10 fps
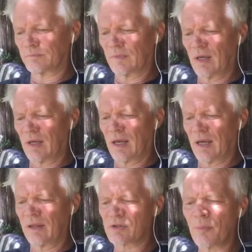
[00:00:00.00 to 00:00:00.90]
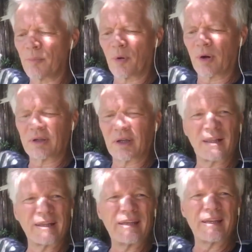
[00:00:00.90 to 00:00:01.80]
And at some point, the
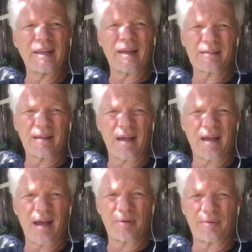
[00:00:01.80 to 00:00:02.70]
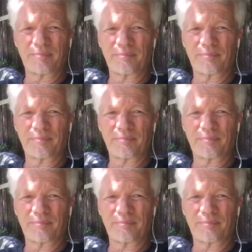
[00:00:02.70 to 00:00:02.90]
cleaning has to happen.